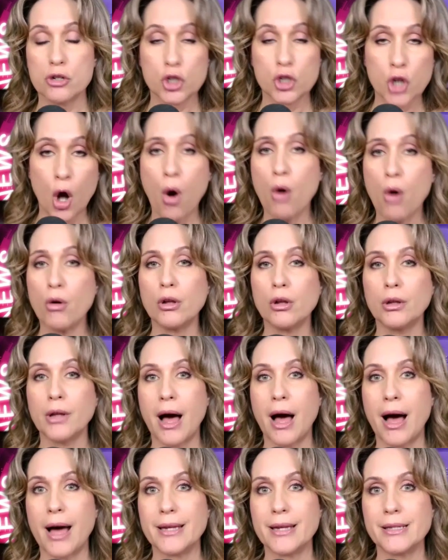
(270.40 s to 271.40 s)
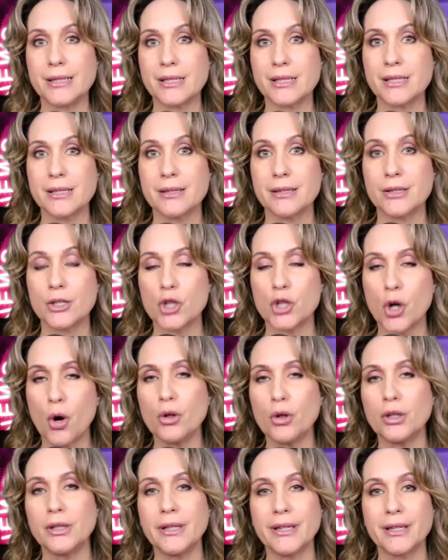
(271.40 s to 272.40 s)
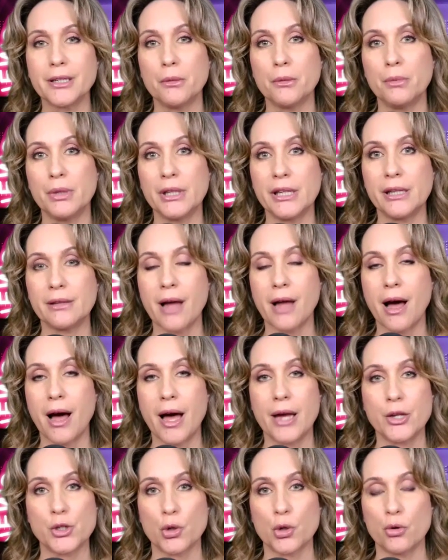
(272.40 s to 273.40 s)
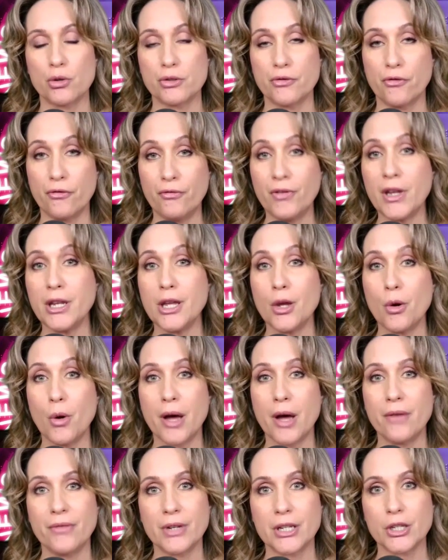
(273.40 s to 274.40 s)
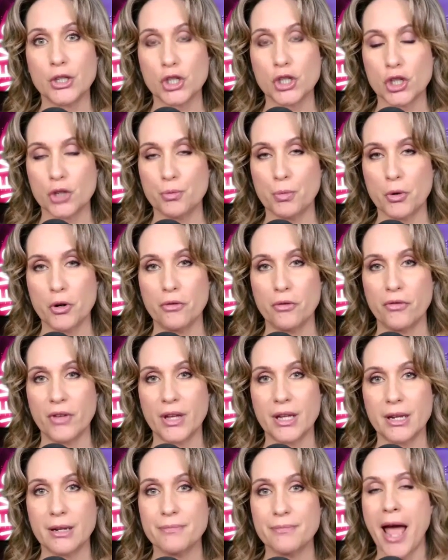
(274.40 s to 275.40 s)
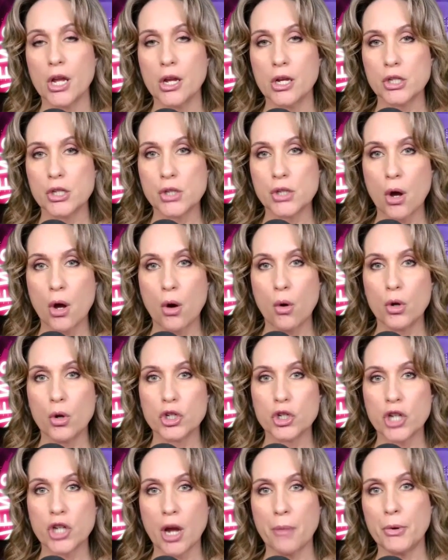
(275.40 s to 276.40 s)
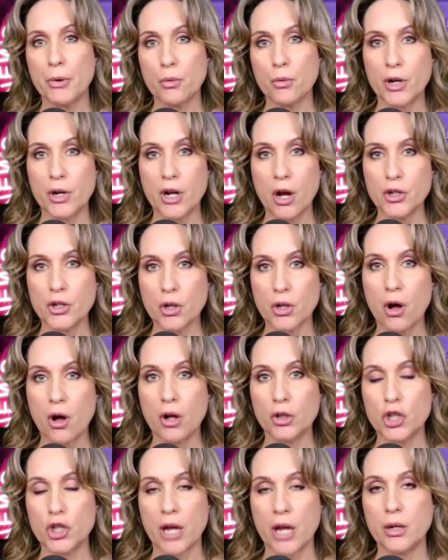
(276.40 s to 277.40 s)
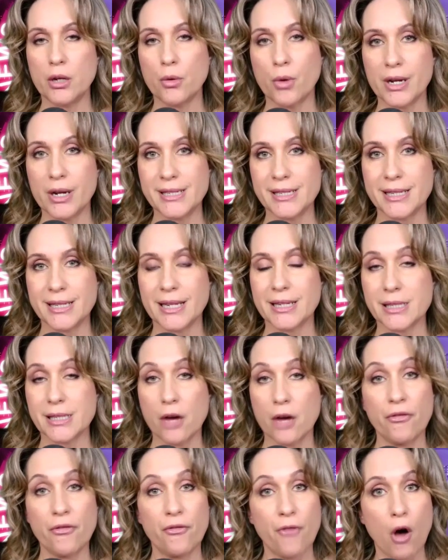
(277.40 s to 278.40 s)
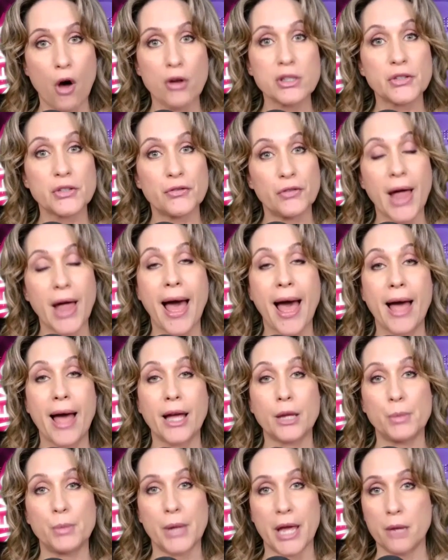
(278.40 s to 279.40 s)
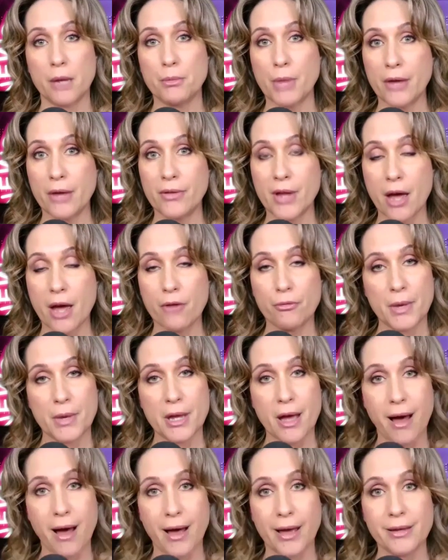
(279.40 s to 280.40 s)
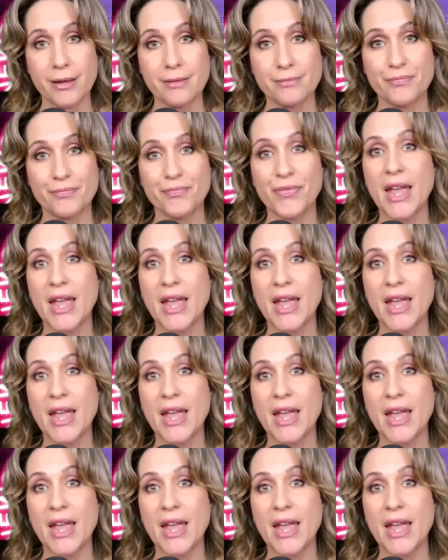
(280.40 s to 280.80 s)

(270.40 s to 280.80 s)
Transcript: Total lies. Total and complete lies. There's video evidence to prove it. So Sheppard went on to call January 6th a false flag planned by the FBI.